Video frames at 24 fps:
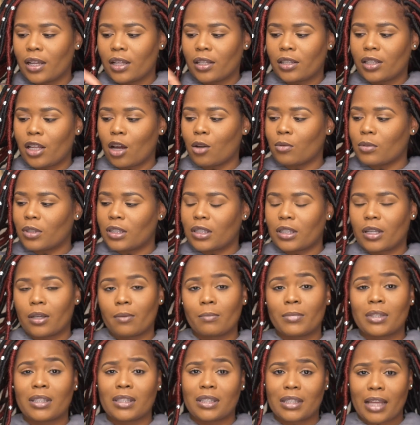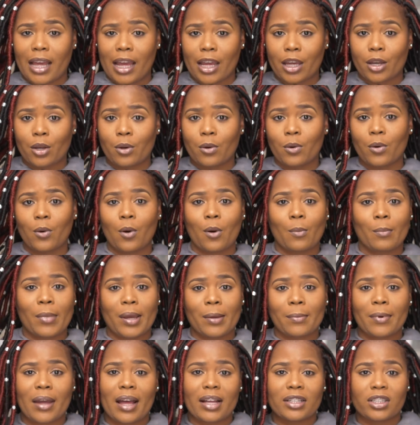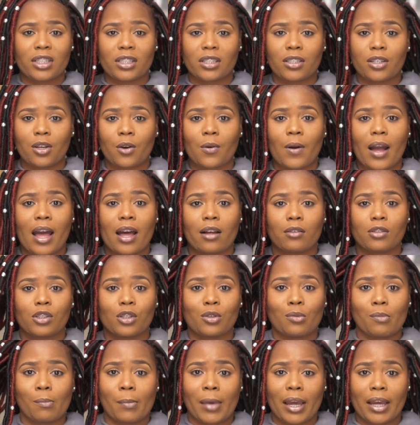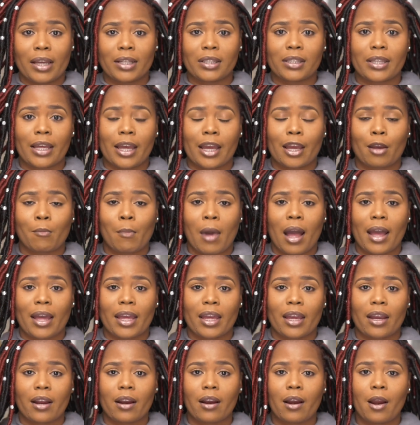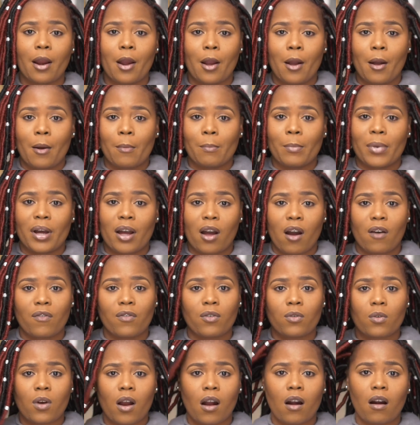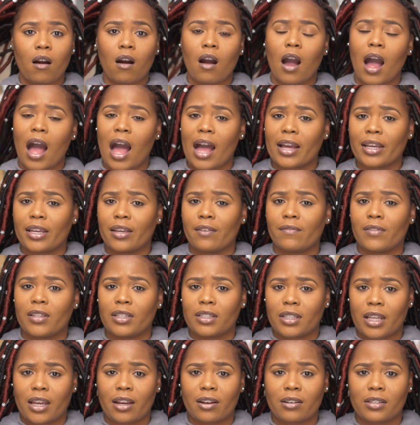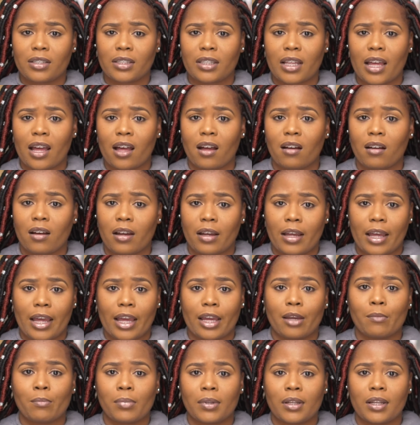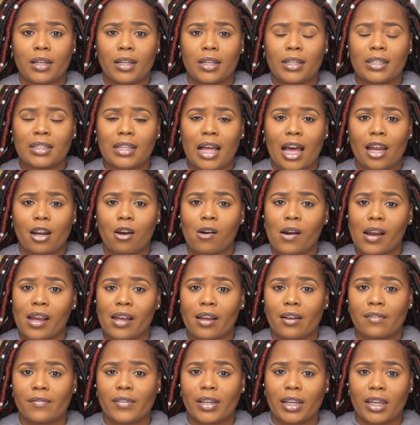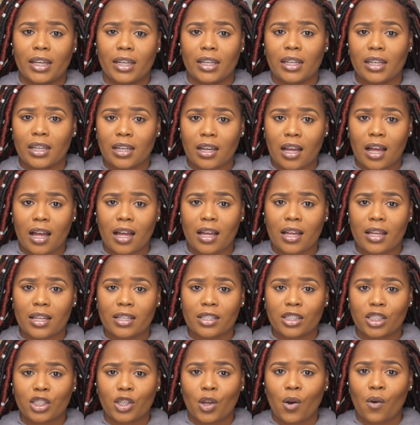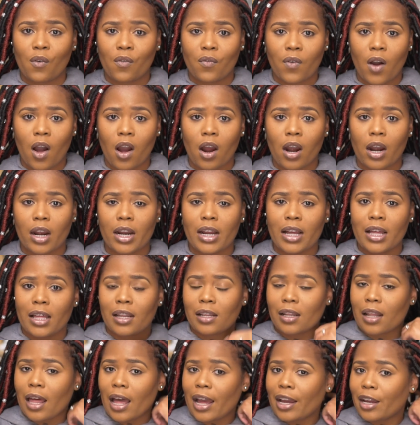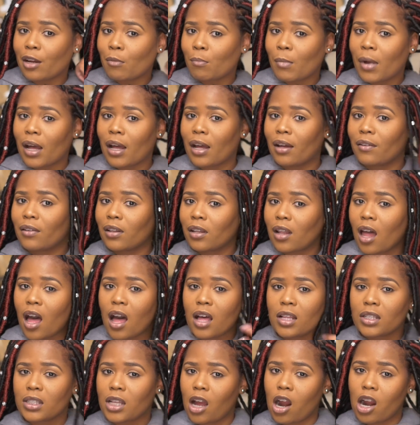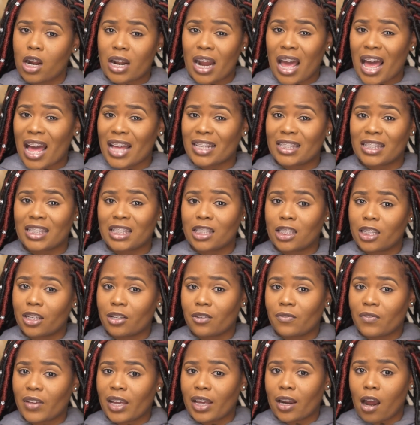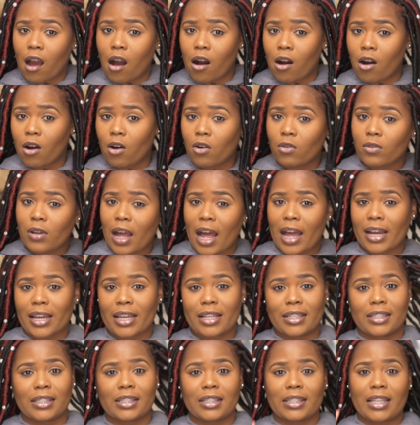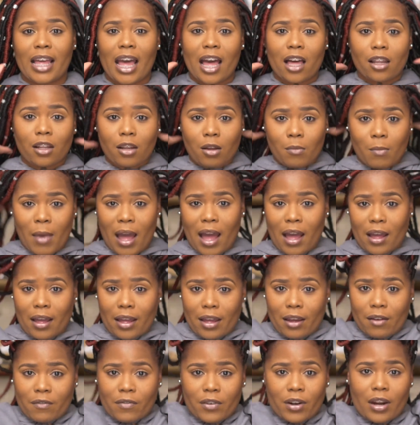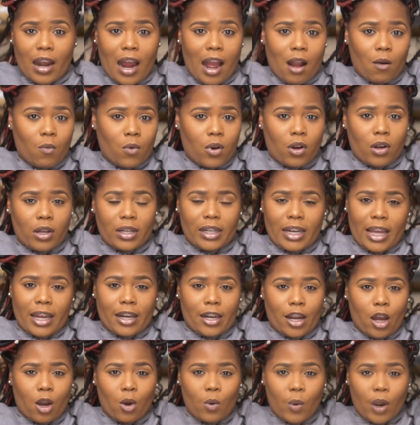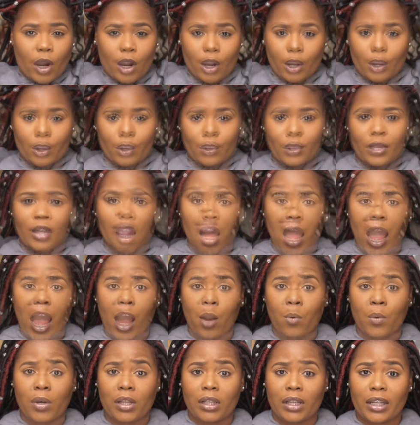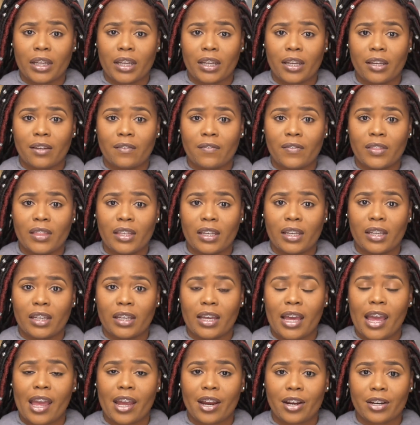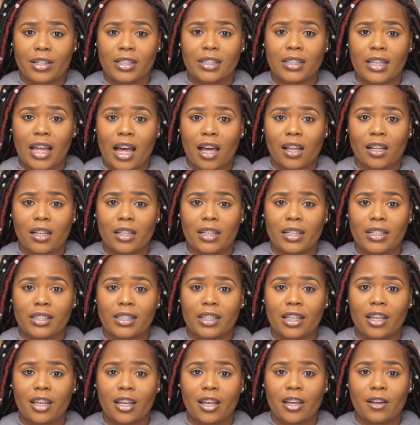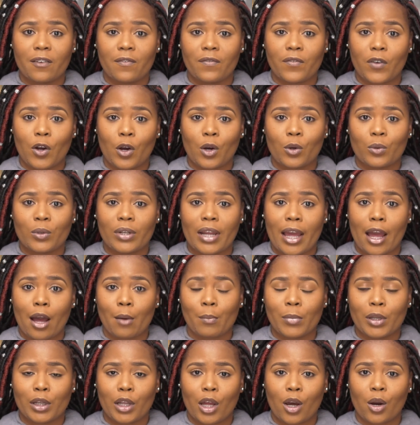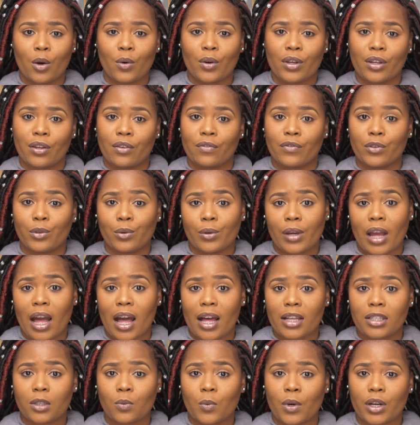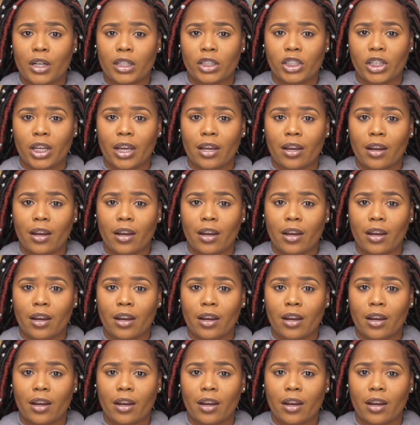don't seem to tangle, or maybe I just know how to maintain my hair. But overall, I give this hairstyle an A+. I don't have any cons so far. Like, my locks are not stiff at all. I can style them however I want. They don't hurt. I will leave the hairstylist info down below if you guys want to check